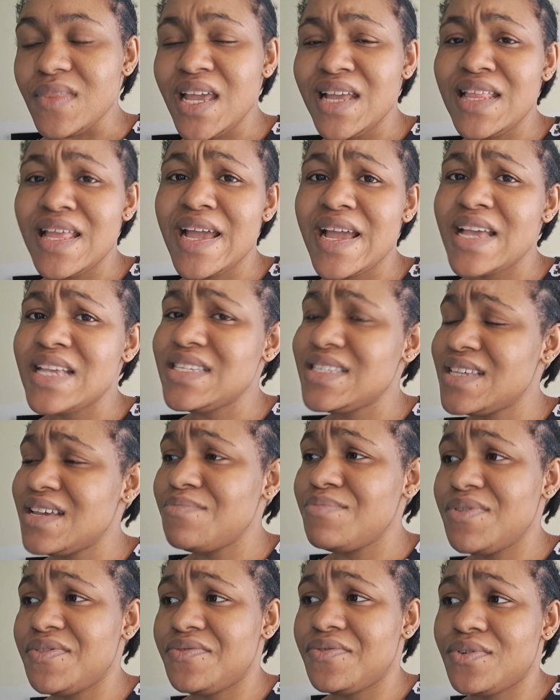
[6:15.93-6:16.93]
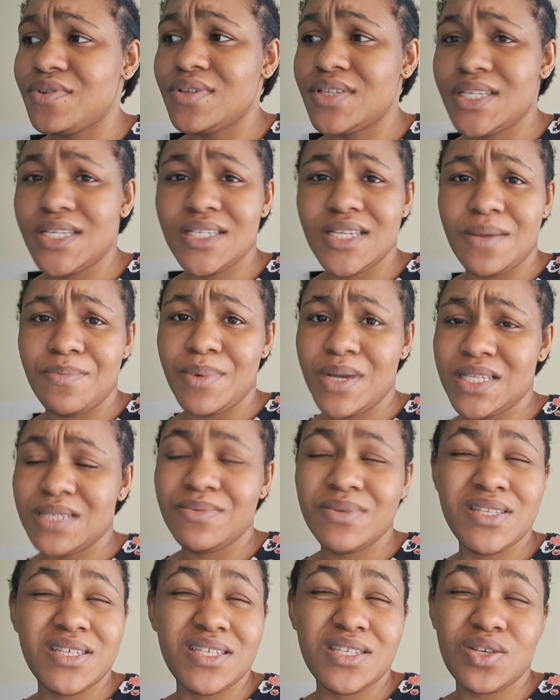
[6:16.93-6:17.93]
like I said before, this
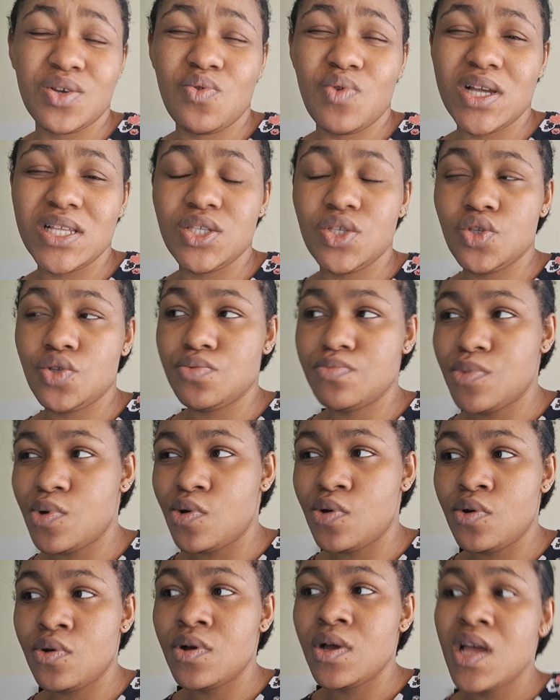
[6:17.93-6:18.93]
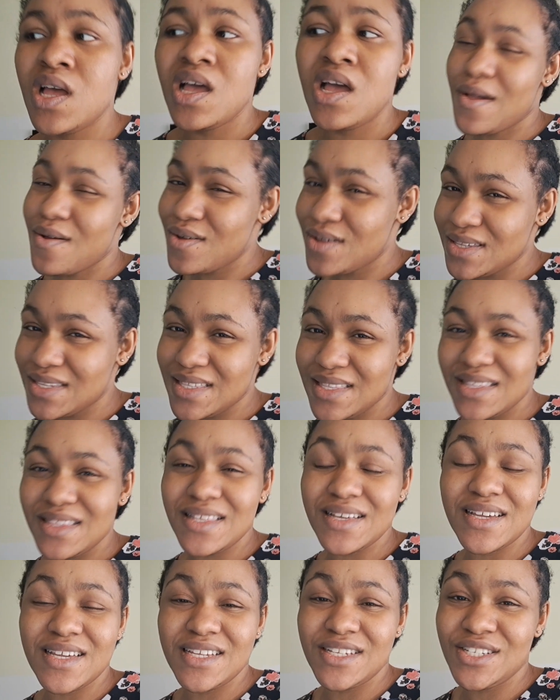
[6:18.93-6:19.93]
apartment is quite small because
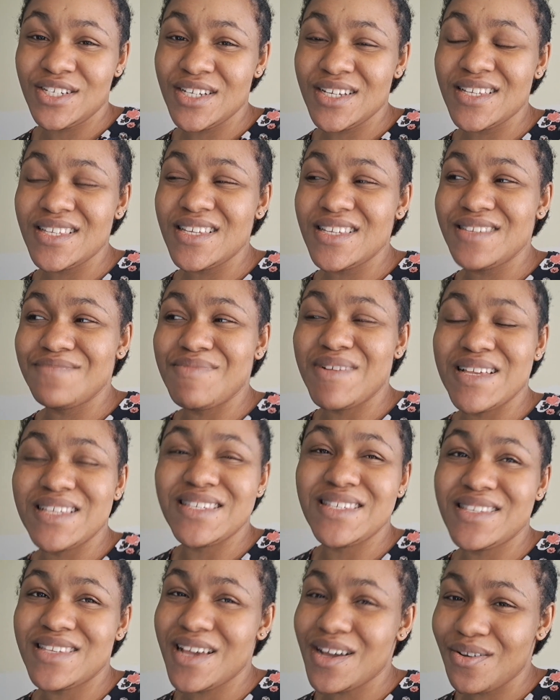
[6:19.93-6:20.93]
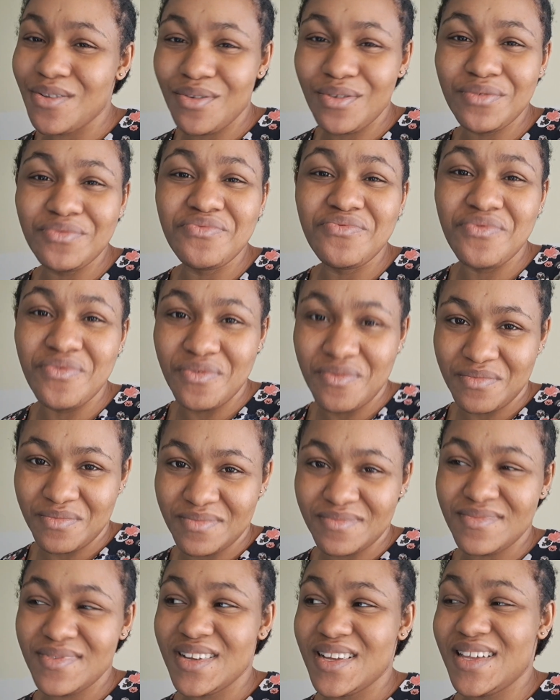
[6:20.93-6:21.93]
the kitchen is my second
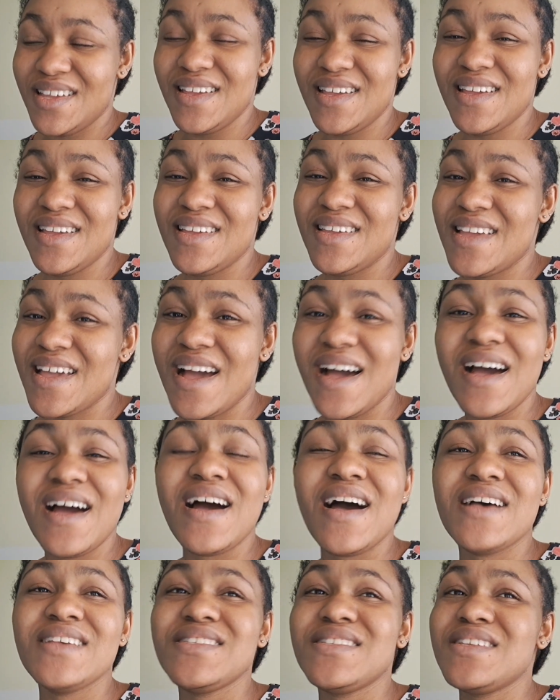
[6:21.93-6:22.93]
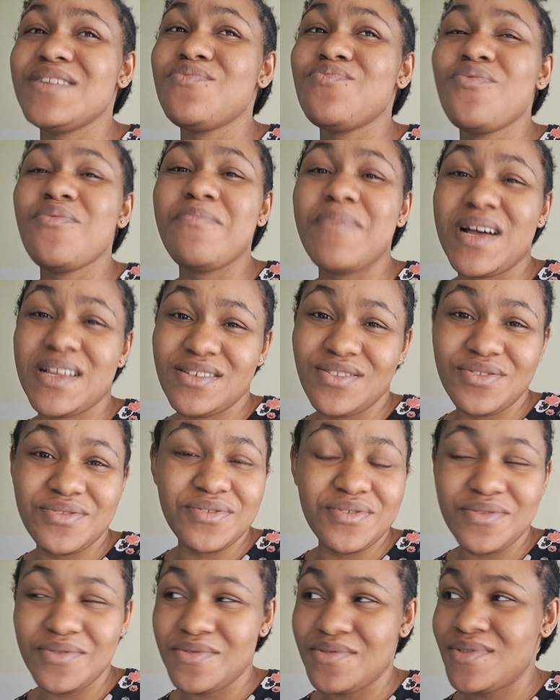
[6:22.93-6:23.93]
room. Yeah, as a woman, you
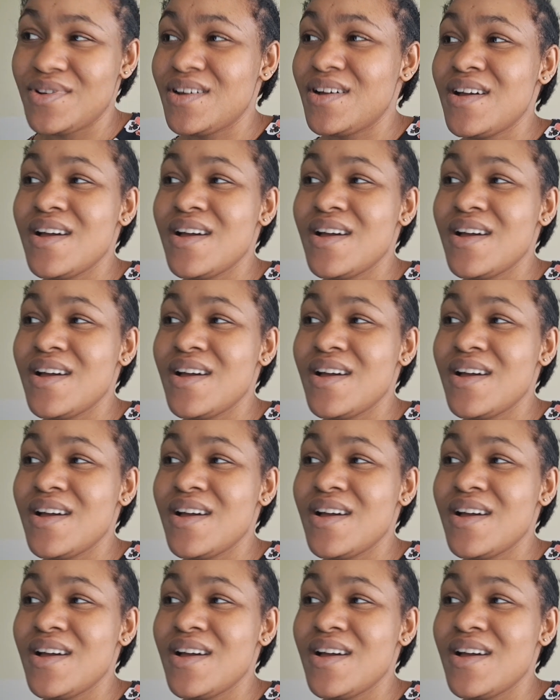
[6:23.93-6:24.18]
know.